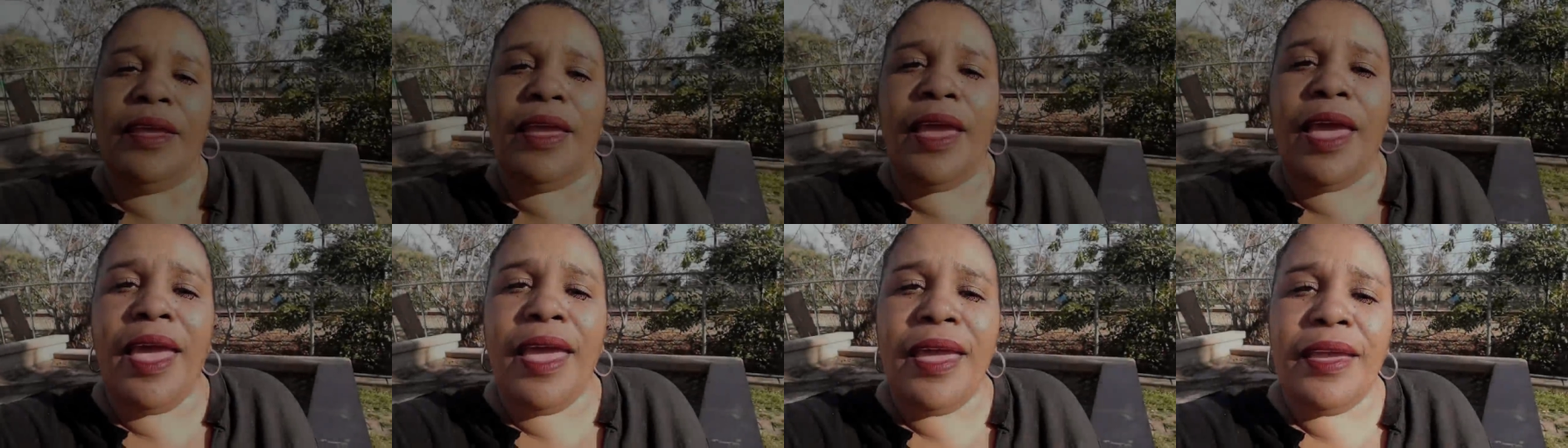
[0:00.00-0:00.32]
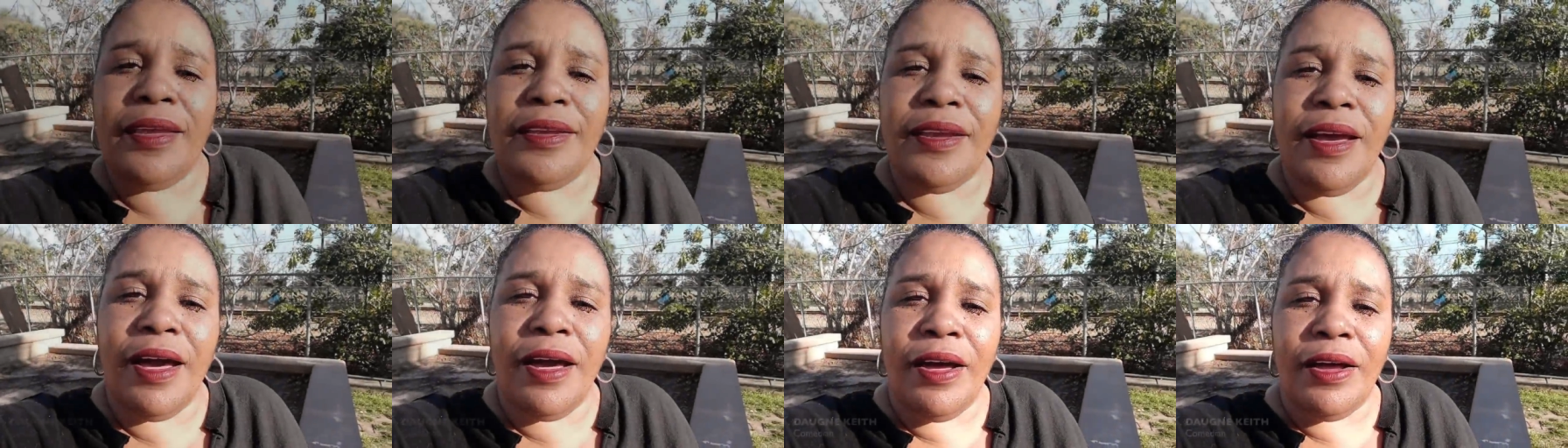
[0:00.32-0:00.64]

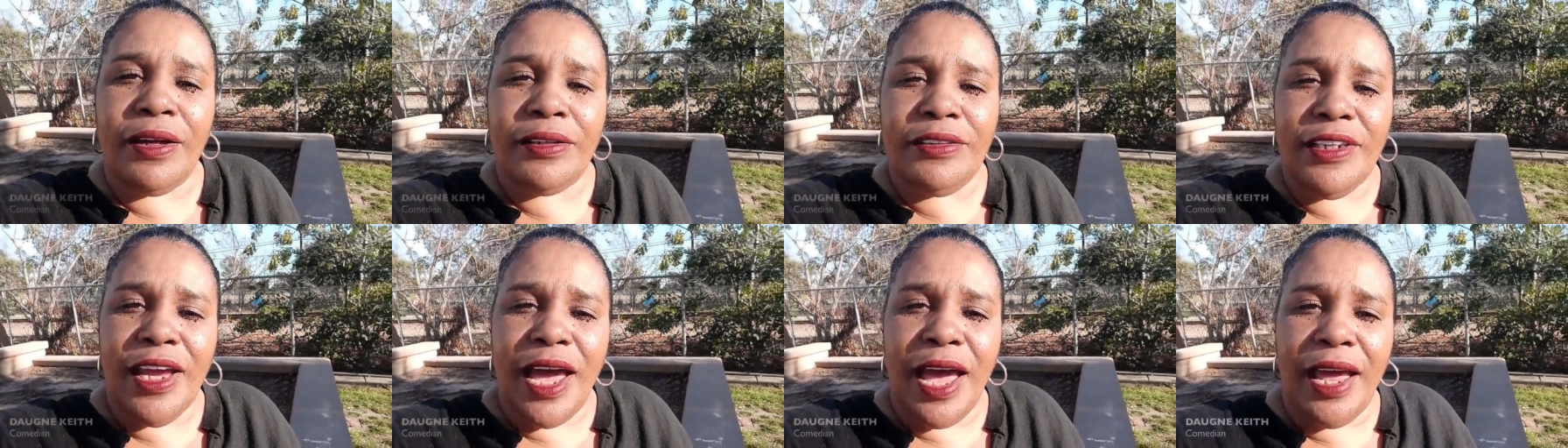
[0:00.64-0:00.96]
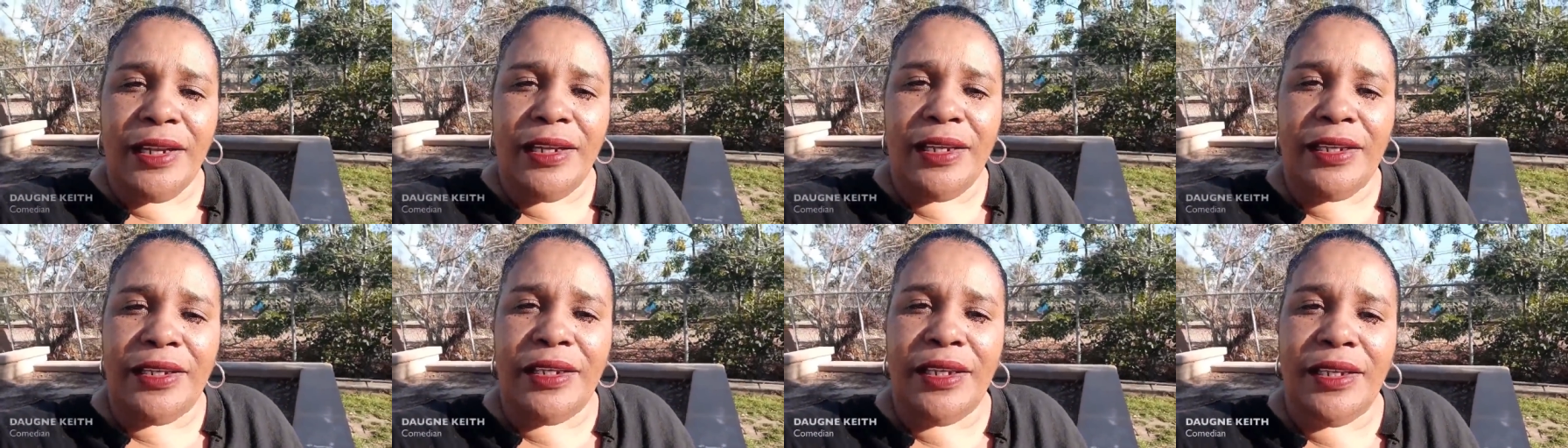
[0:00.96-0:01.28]
Hey y'all,
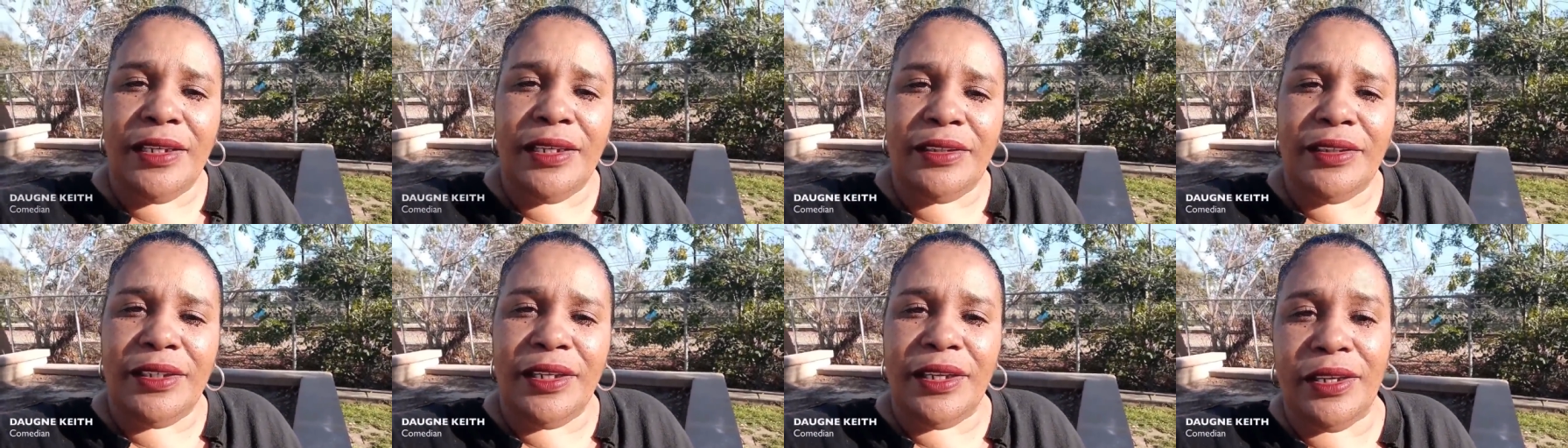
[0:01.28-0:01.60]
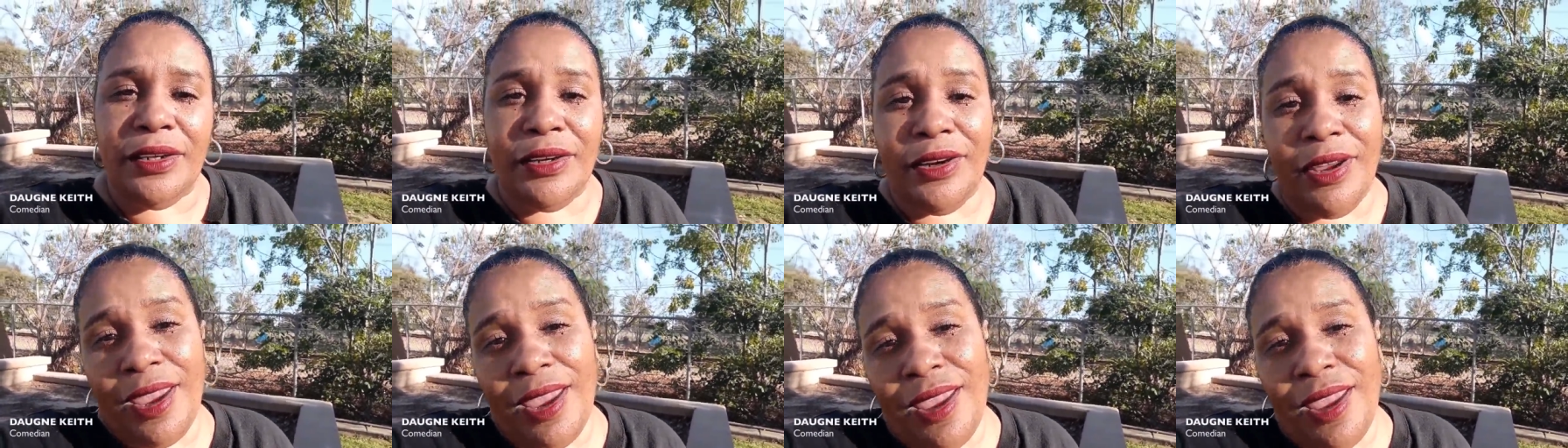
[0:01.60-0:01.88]
Donnie Keith here,